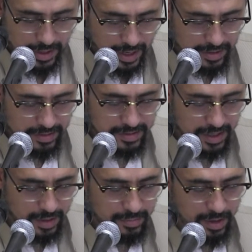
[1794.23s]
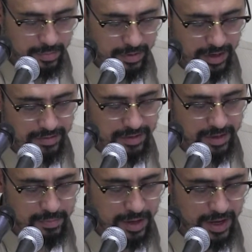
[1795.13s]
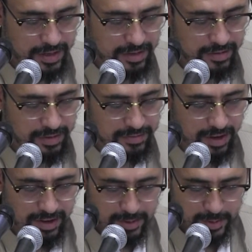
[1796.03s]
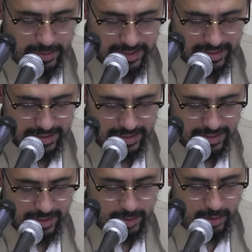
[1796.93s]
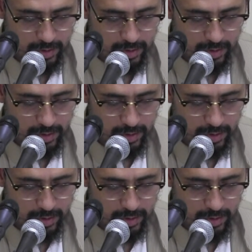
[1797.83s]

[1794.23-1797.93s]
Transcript: had the same number as the companions of Talut, who